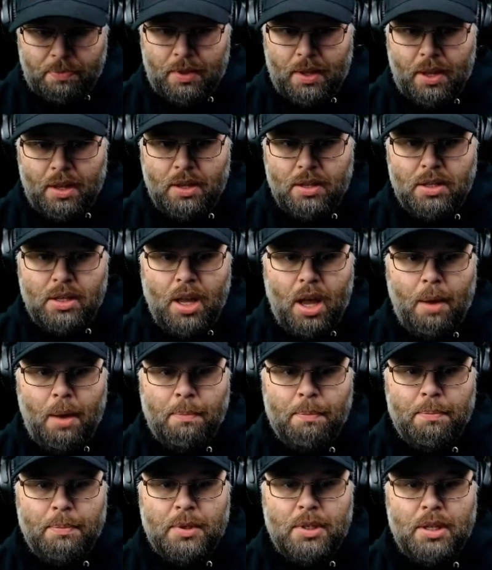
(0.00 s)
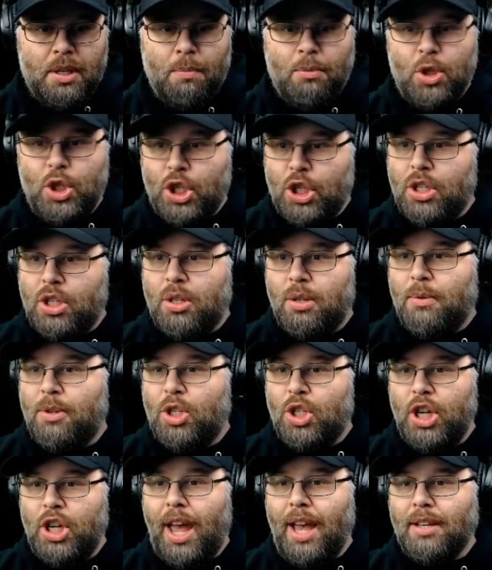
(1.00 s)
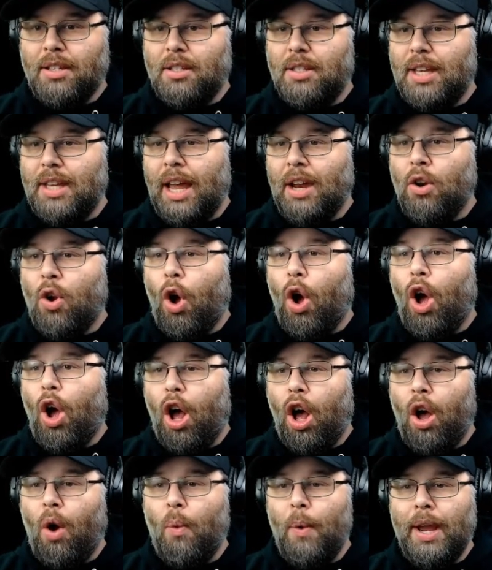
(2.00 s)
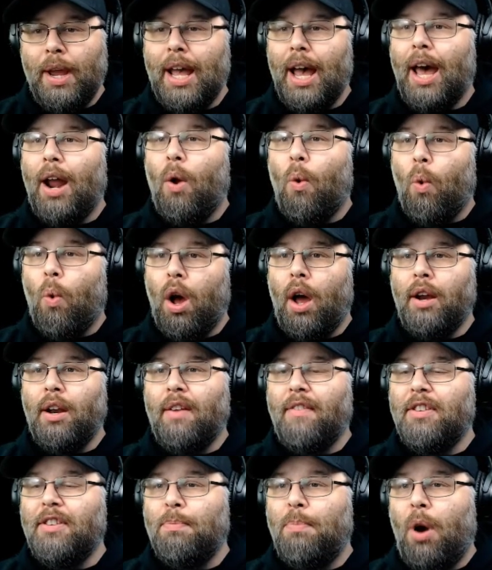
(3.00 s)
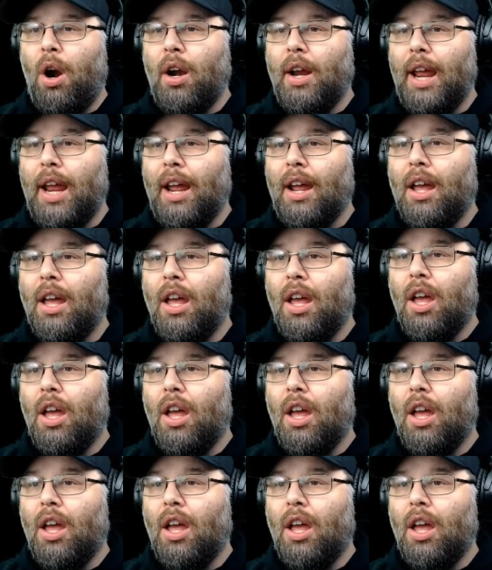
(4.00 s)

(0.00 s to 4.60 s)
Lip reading: some chests, and we got a wand of sparking.